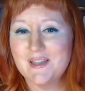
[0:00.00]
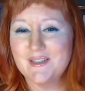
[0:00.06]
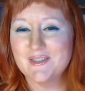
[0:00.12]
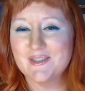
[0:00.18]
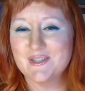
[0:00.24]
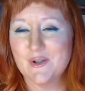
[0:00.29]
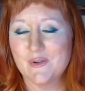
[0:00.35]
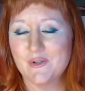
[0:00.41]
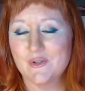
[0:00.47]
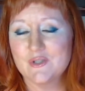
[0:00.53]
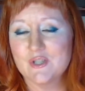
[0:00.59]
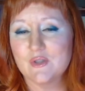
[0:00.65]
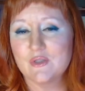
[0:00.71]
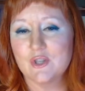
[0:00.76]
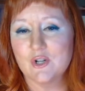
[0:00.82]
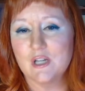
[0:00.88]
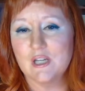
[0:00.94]
the total
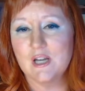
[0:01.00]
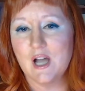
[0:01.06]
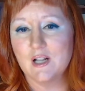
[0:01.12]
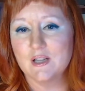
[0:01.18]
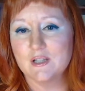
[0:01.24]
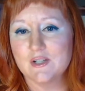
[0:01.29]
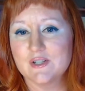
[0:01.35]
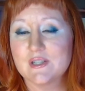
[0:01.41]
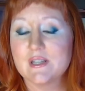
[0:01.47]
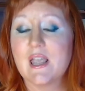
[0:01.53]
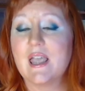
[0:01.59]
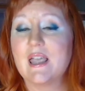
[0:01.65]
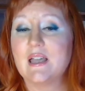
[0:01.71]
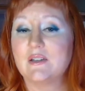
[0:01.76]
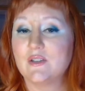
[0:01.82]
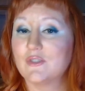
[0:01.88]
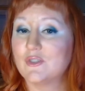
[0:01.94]
to
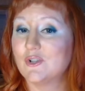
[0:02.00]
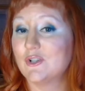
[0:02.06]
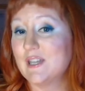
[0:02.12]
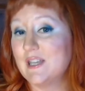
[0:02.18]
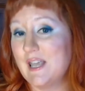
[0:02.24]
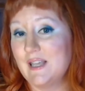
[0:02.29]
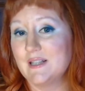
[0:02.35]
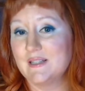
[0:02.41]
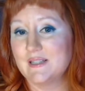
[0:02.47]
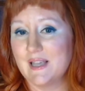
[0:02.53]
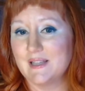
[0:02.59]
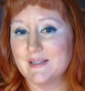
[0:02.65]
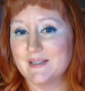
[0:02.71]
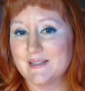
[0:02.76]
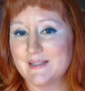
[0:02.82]
$30.38.